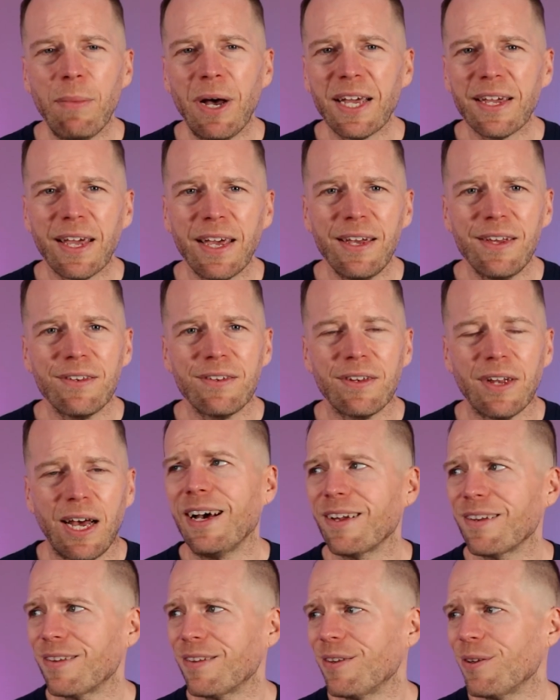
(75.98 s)
my case,
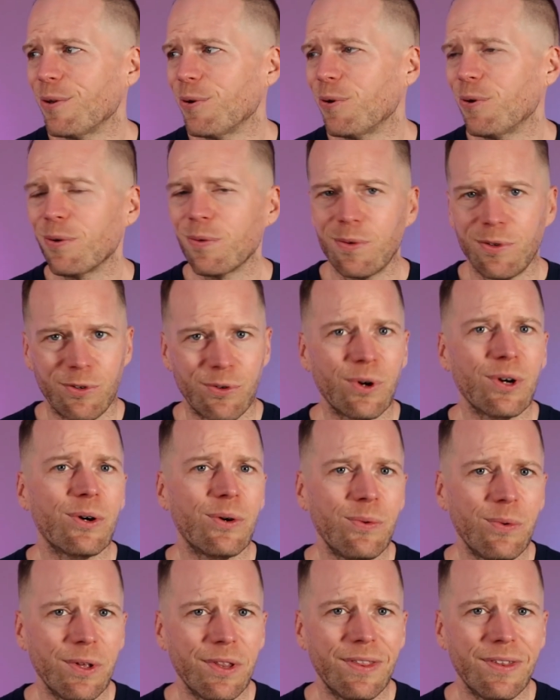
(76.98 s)
I still
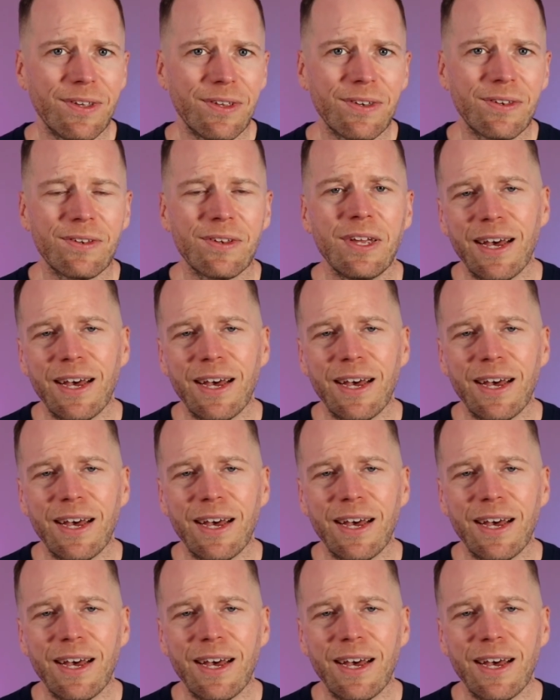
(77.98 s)
struggle with this.